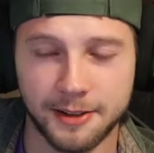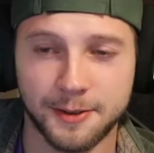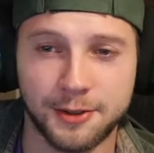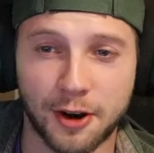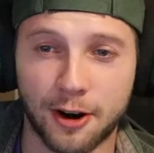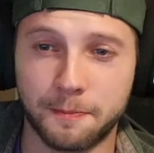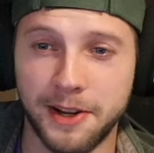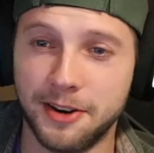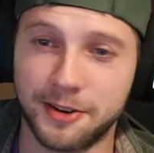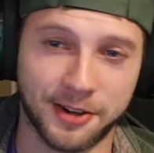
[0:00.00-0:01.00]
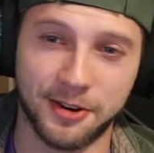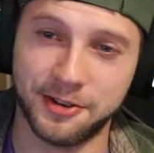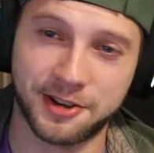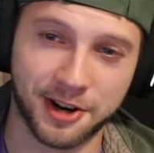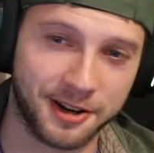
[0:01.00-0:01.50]
dark beers aren't
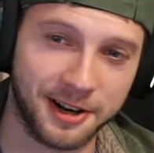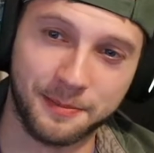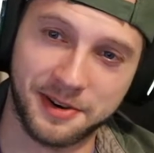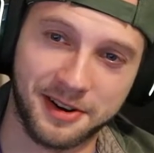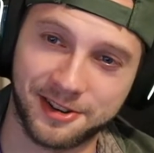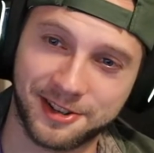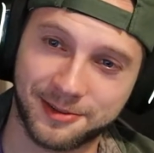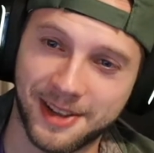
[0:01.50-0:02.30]
chugging beers.